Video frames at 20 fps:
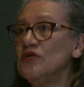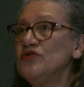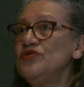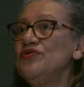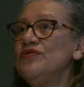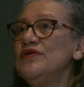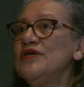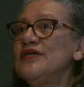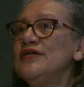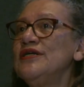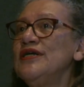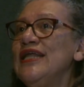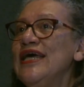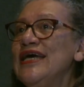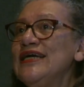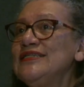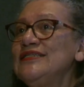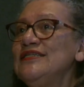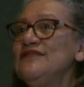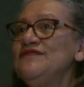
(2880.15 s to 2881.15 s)
to a
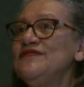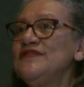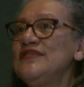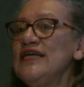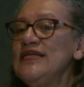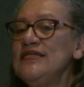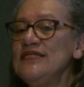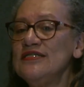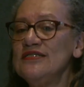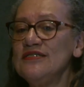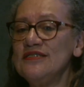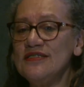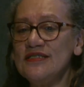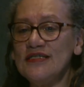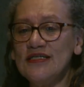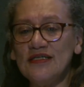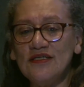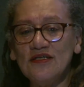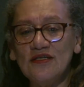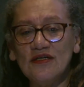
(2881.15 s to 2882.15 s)
collective
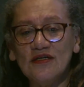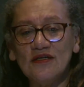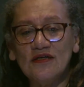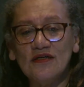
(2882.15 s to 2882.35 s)
tendency